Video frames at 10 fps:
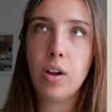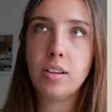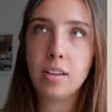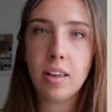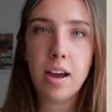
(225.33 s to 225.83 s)

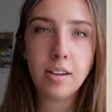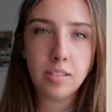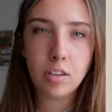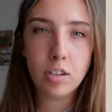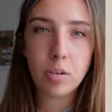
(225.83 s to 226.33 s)
is a lot
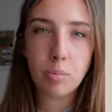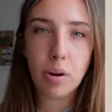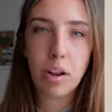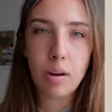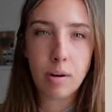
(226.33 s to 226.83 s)
easier to
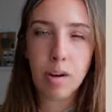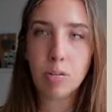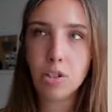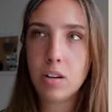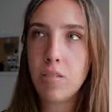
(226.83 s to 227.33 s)
put in my
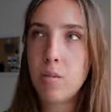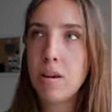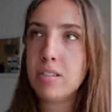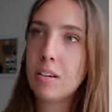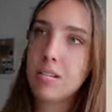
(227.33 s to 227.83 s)
Notion, if that
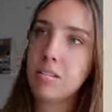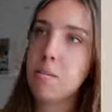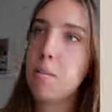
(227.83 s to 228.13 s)
makes sense.